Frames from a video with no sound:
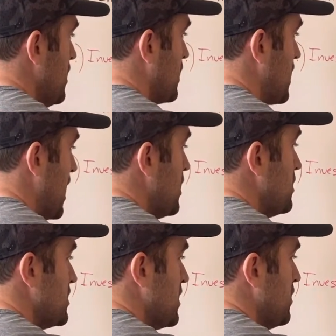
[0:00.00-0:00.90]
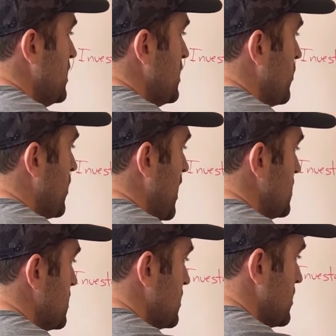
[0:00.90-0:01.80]
Okay, you still need to
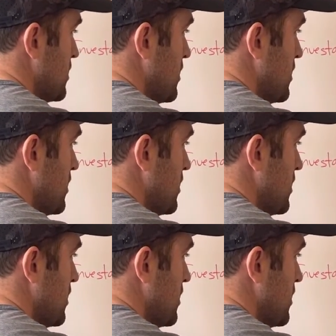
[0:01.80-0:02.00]
price